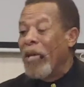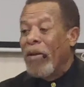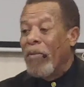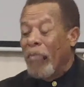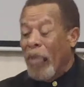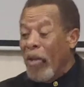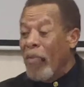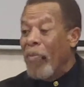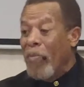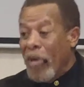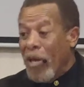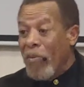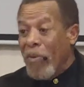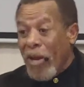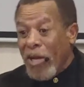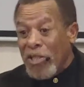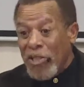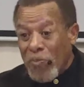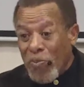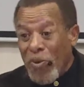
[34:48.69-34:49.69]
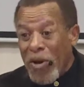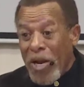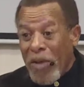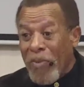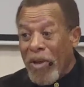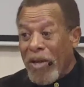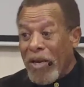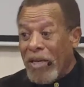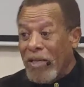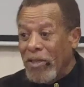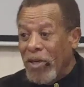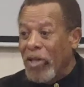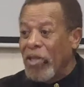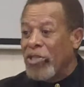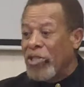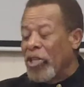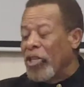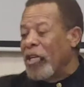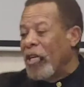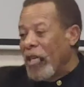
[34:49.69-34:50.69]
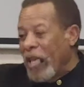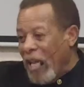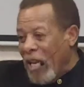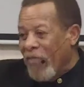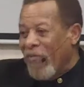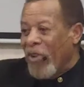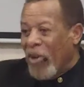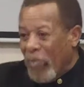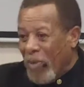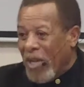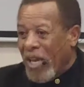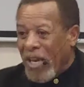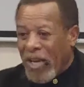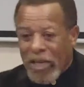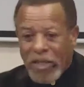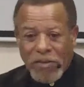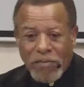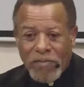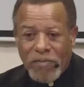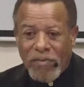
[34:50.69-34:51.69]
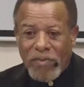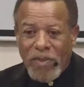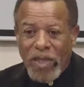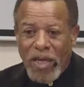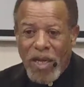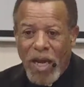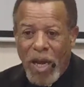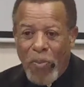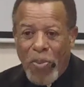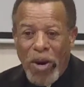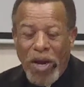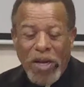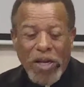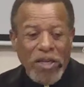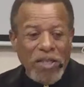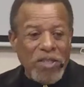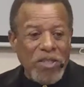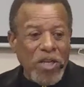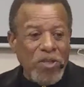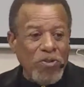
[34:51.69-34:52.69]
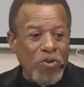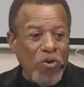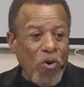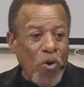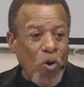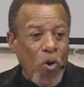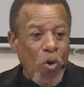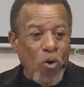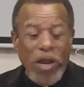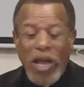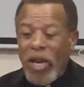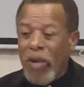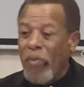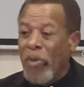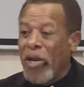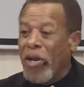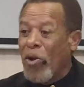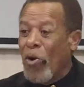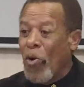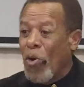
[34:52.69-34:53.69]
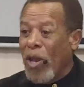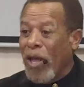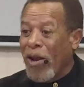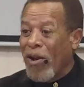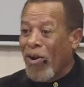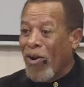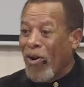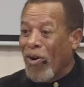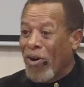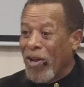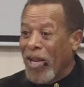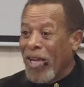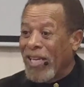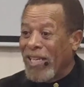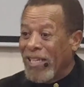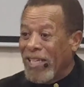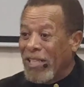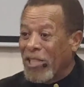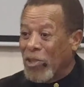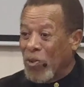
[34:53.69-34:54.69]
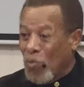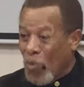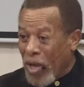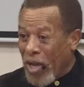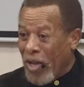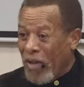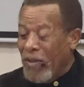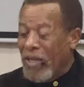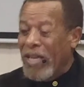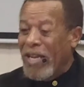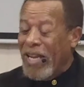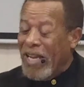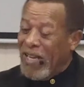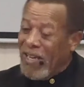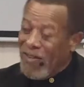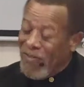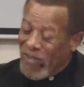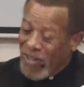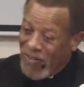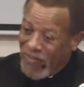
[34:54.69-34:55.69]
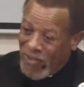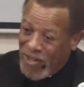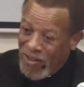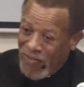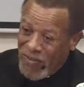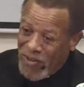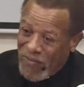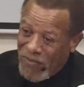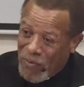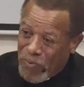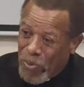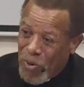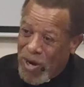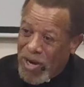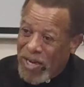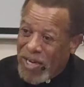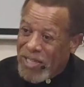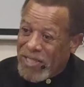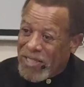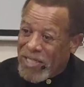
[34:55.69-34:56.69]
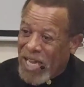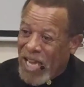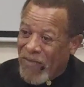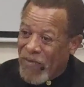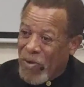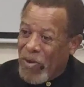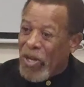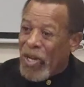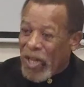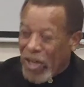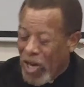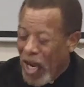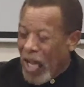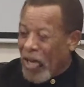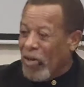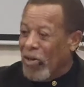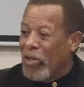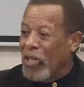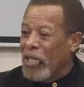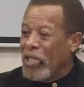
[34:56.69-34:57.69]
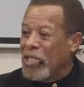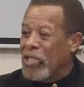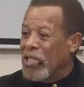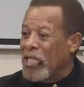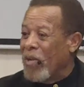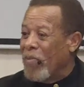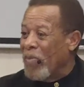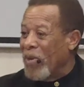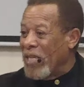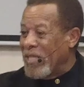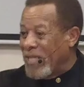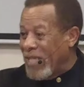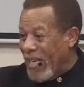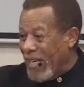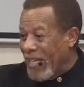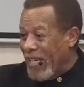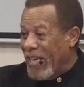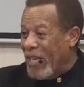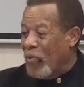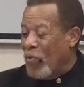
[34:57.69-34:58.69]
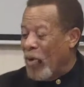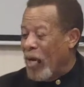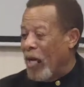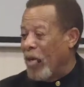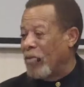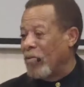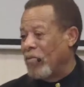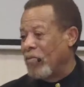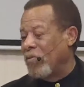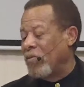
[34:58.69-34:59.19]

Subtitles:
Maybe I should pray about it. No, you should have done that in the very beginning. I probably could have saved you a whole lot of money, a whole lot of heartache, and get you well. And even if a prayer didn't save you, God will lead you to someplace that can get it well.